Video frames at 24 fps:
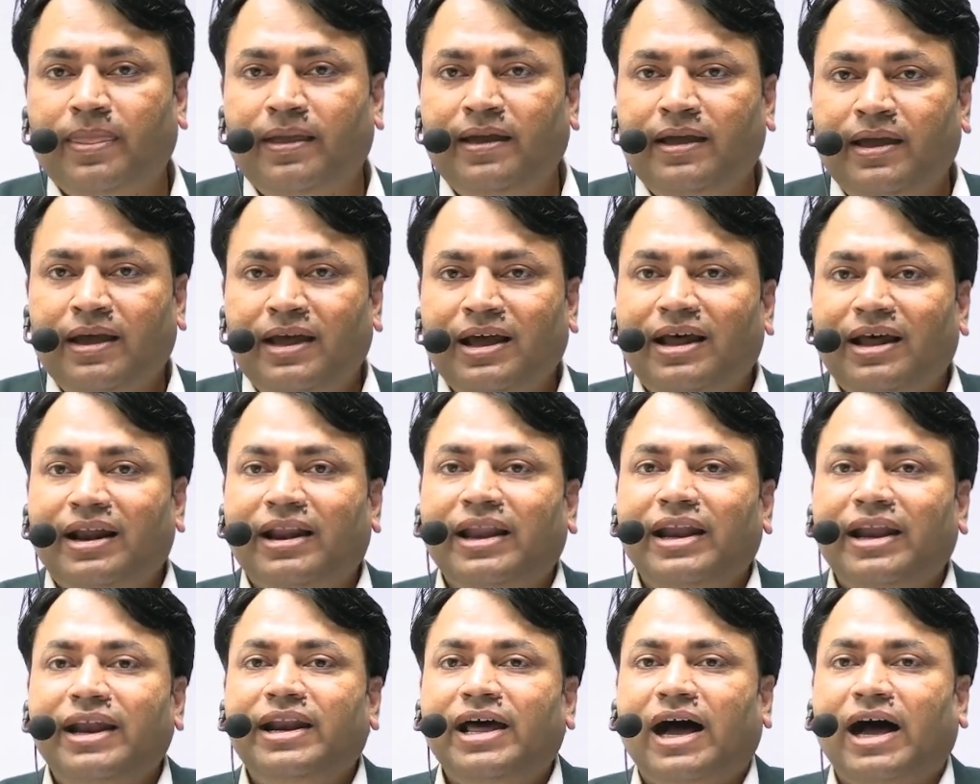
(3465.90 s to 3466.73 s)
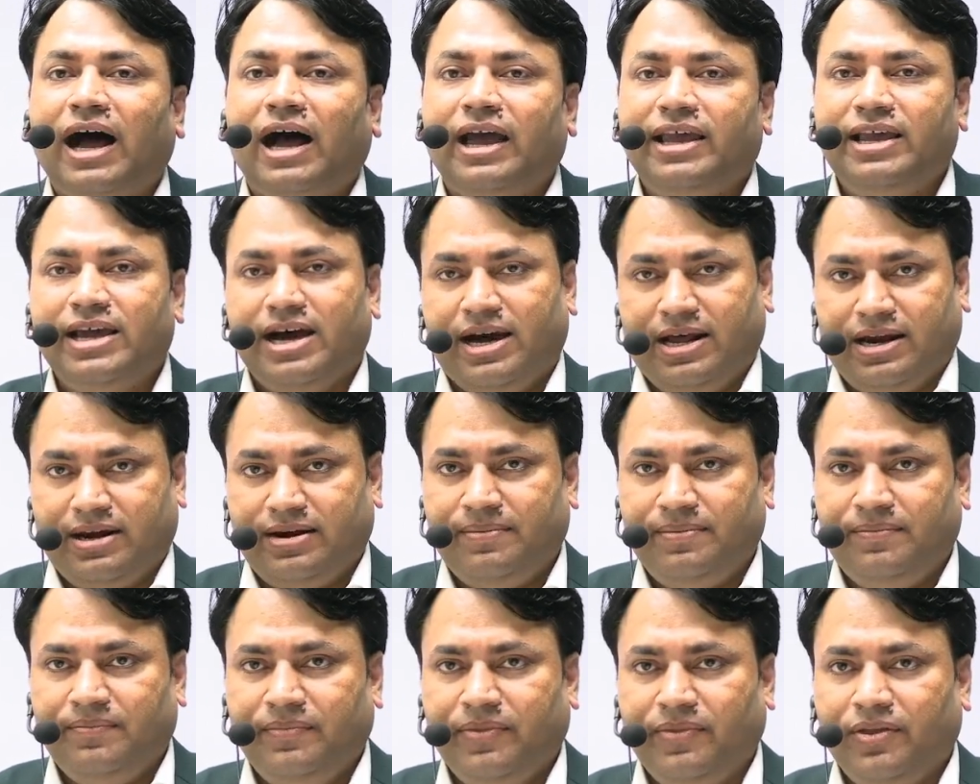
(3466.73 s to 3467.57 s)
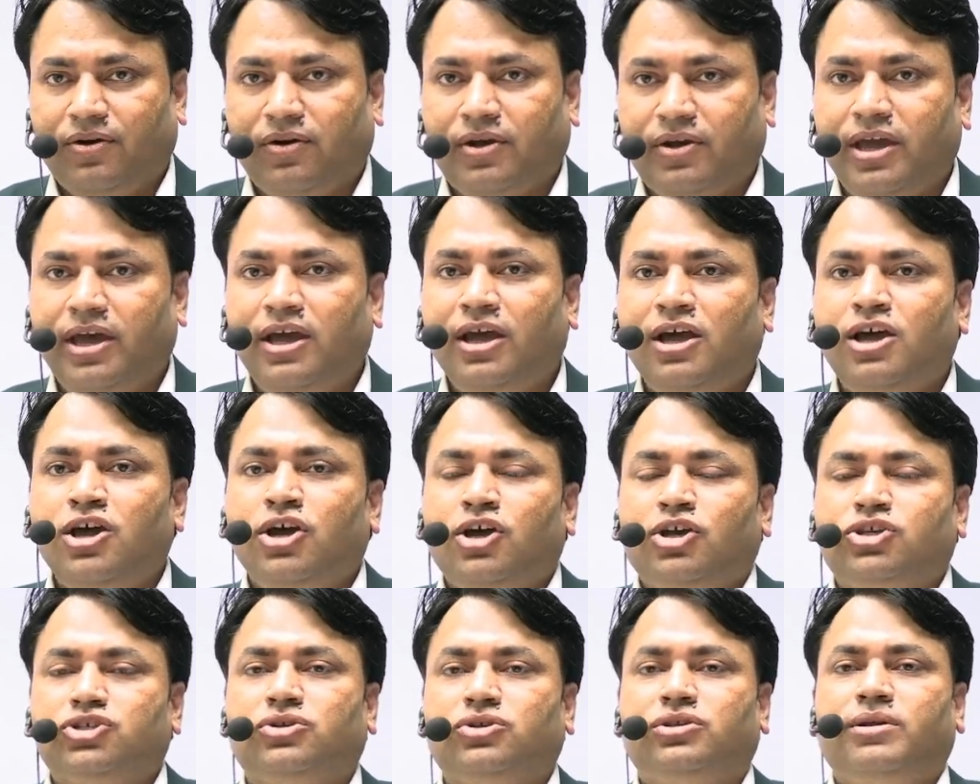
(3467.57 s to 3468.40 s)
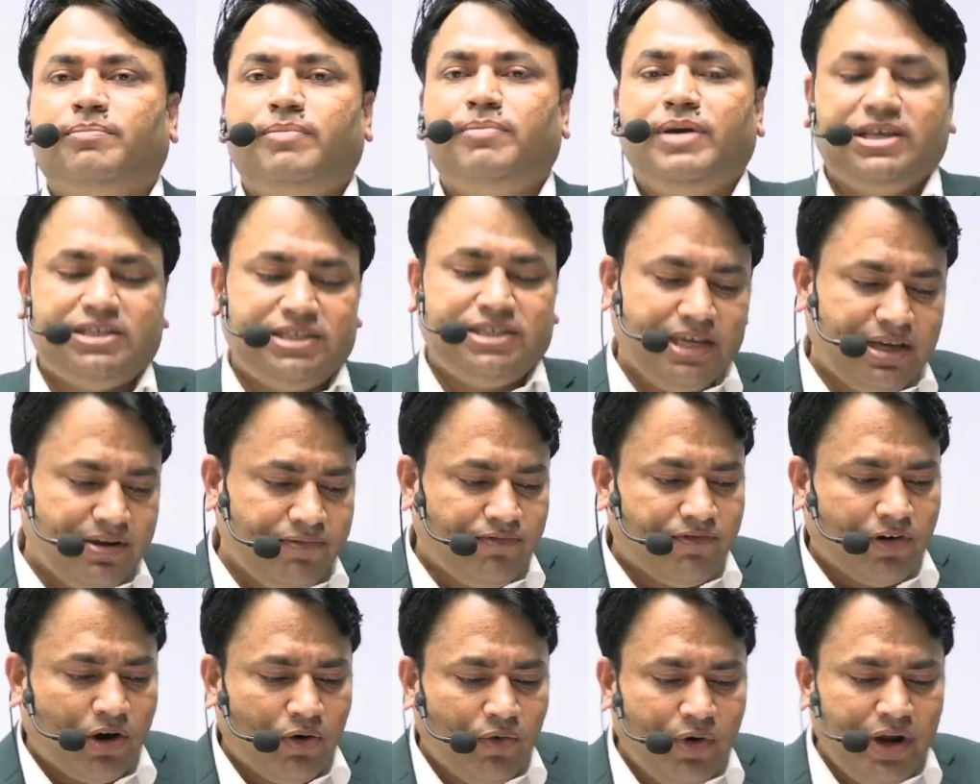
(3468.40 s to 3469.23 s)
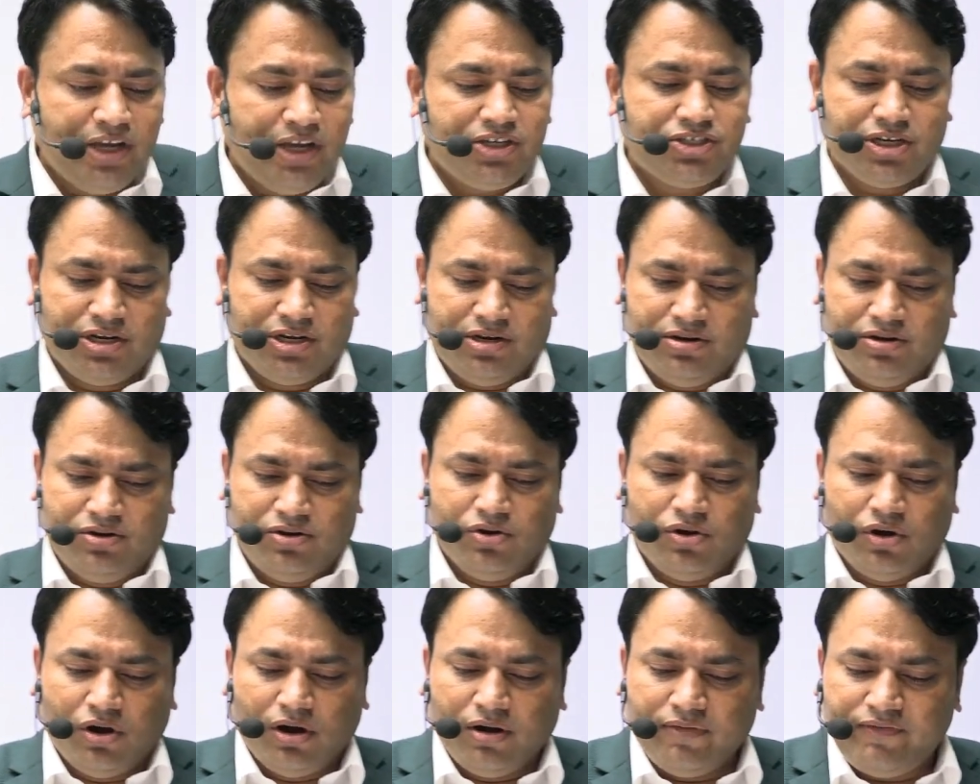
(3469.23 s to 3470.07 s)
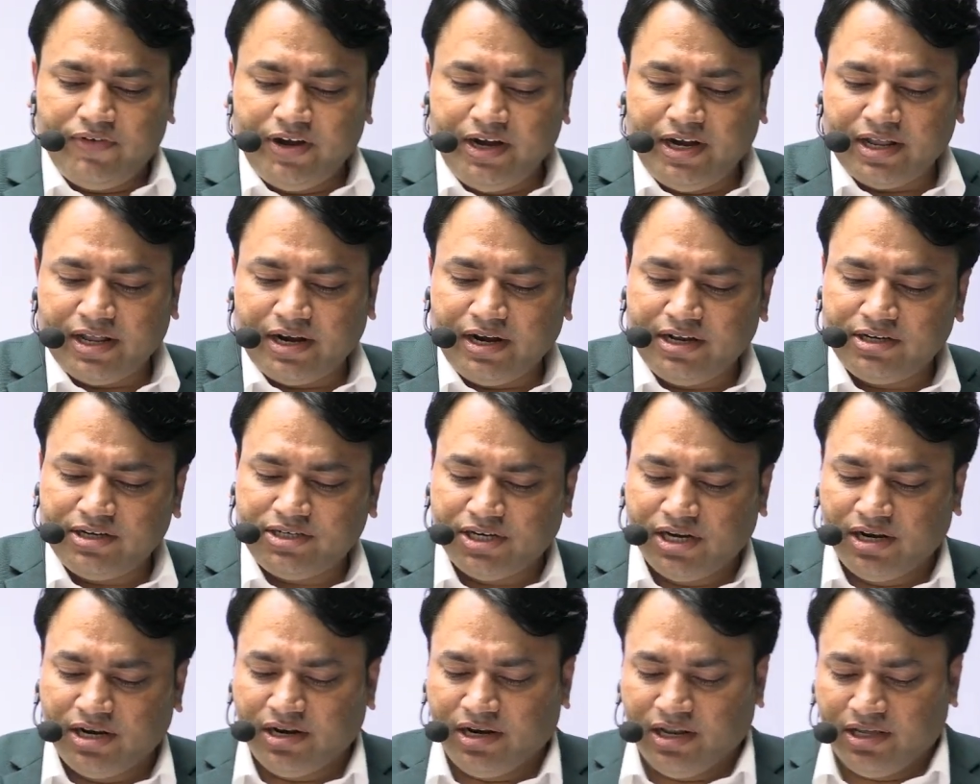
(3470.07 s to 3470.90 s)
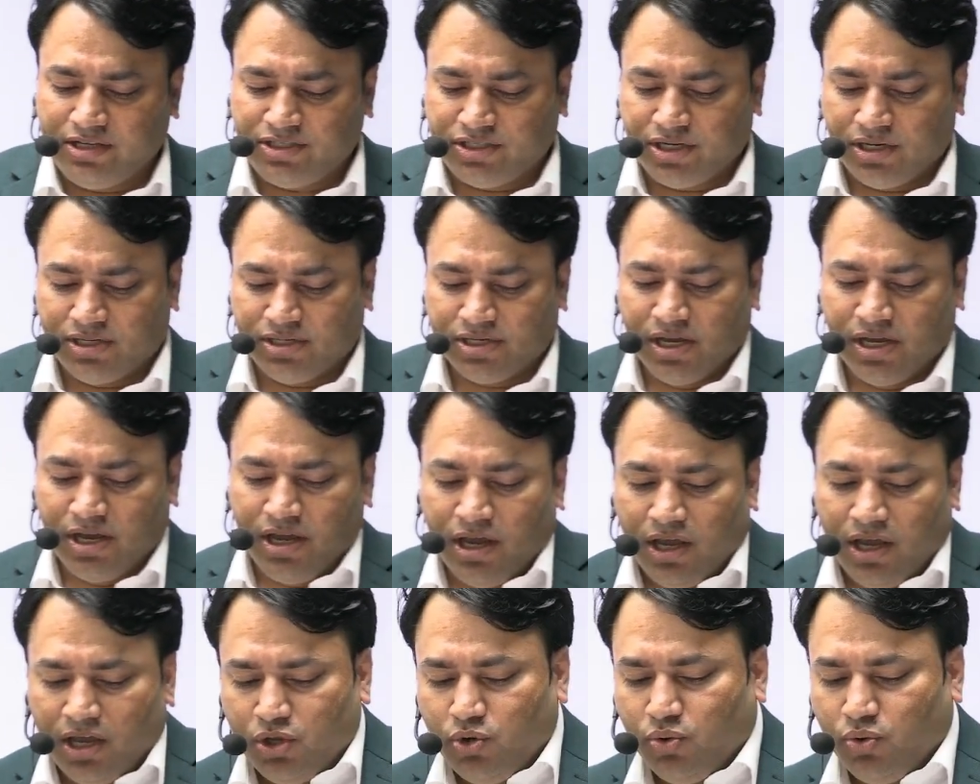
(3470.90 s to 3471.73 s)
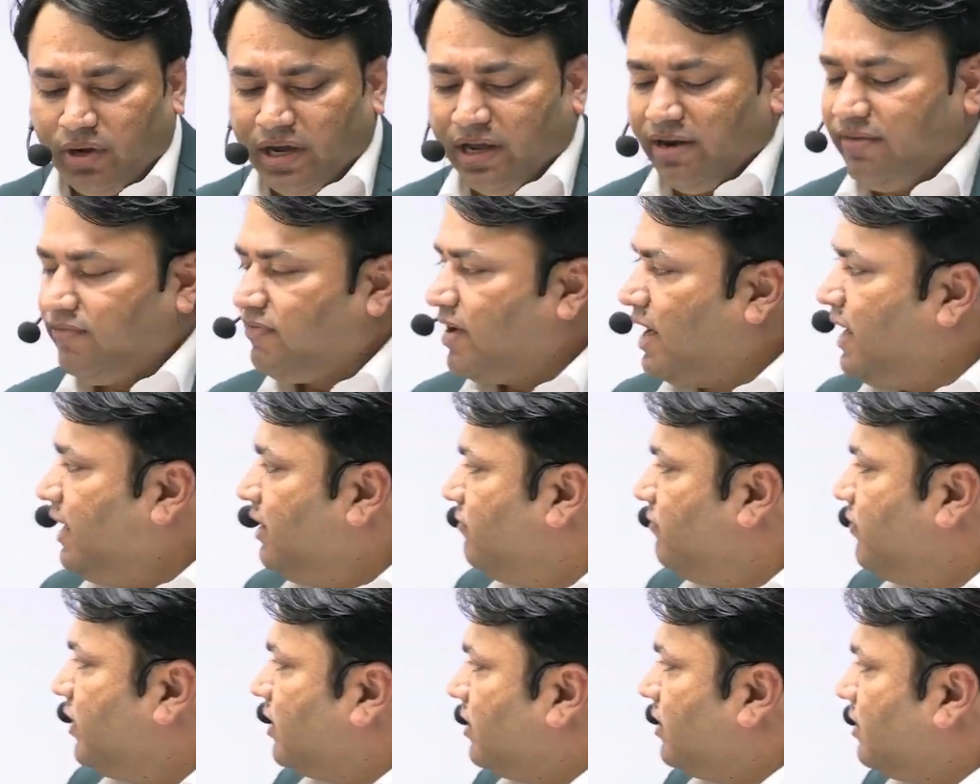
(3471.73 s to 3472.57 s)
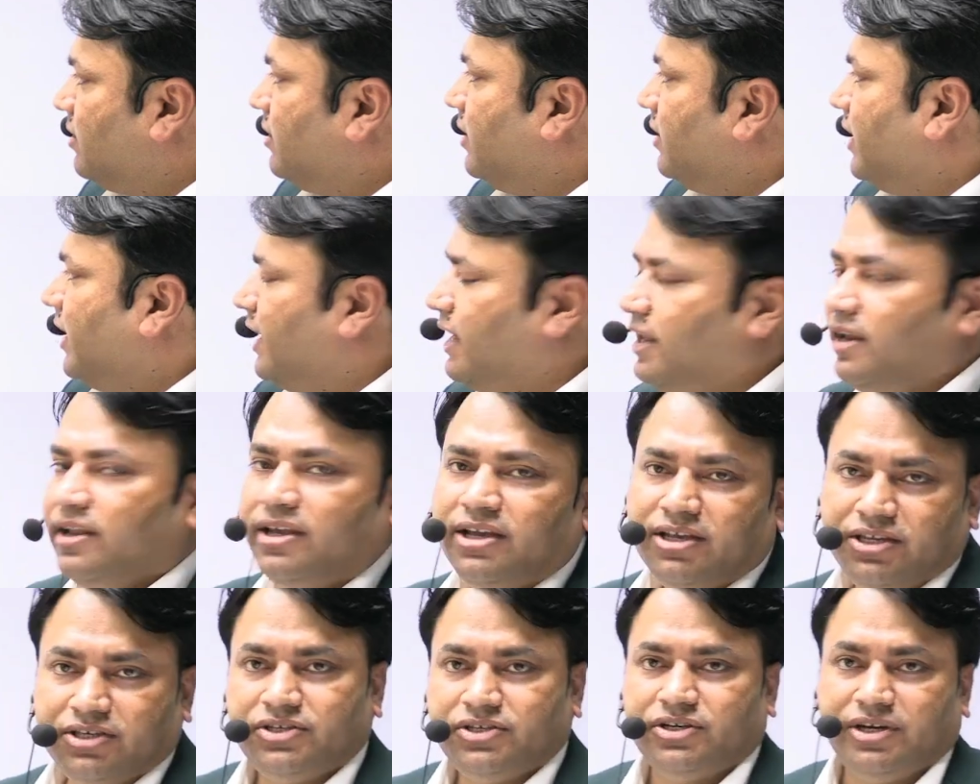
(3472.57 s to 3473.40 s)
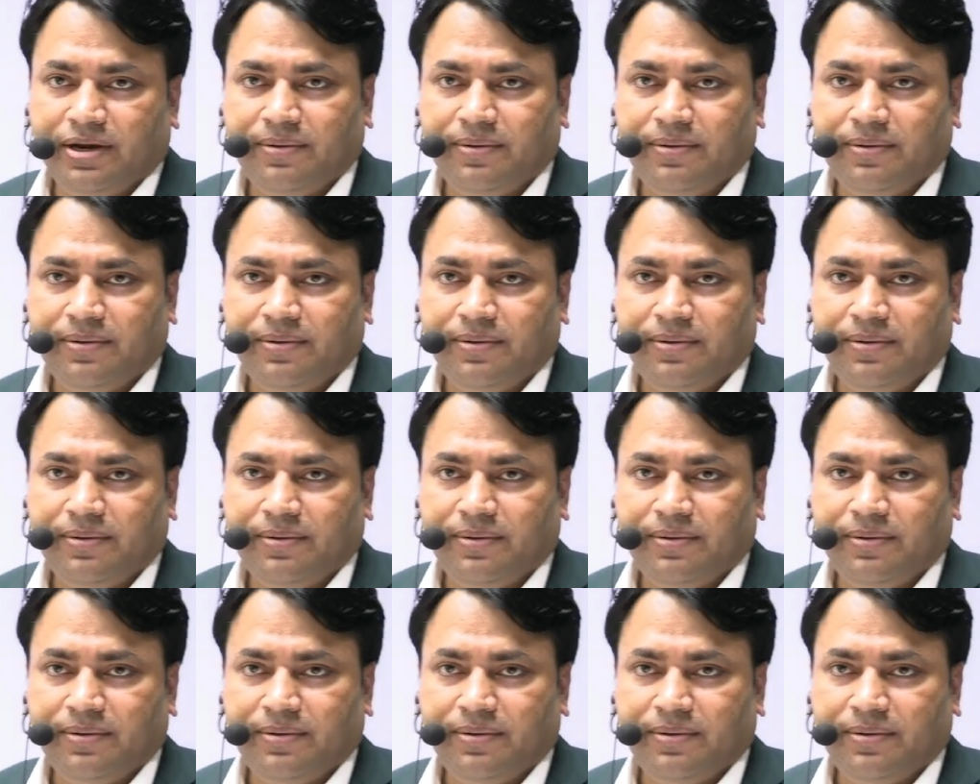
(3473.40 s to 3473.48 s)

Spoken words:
read IR, okay, so the basic foundation of international relations you can find where? In history.